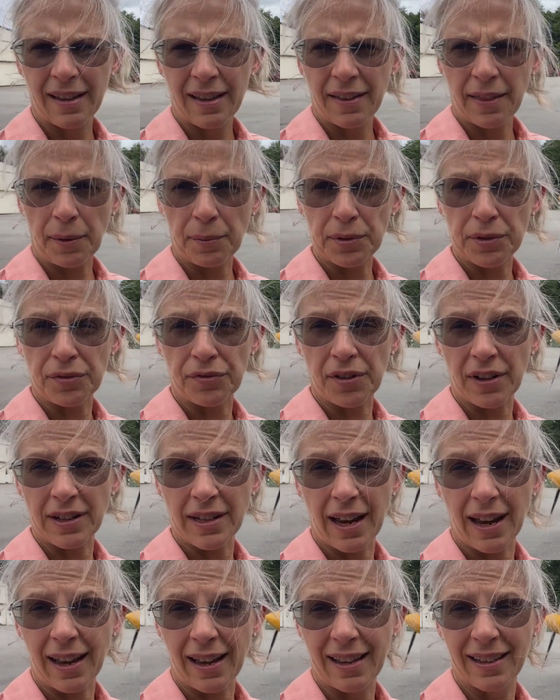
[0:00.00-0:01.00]
that was a fun
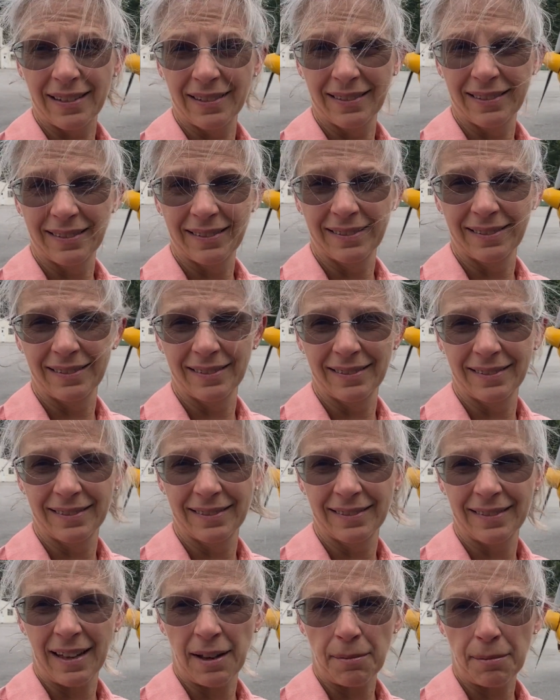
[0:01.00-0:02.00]
day.
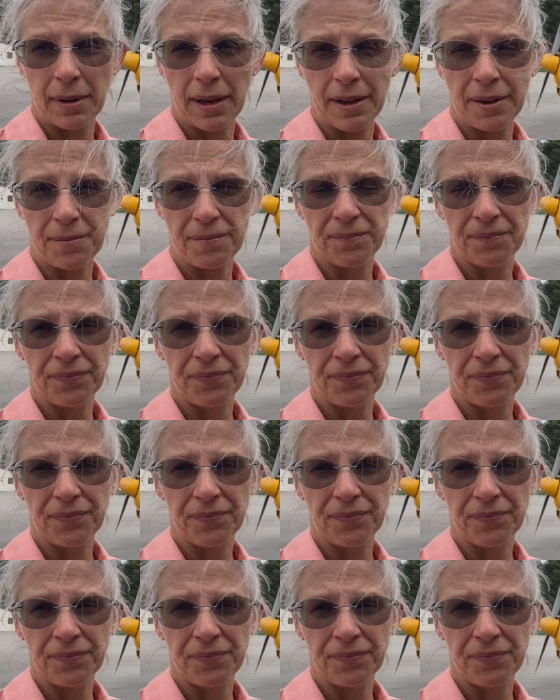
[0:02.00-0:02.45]
But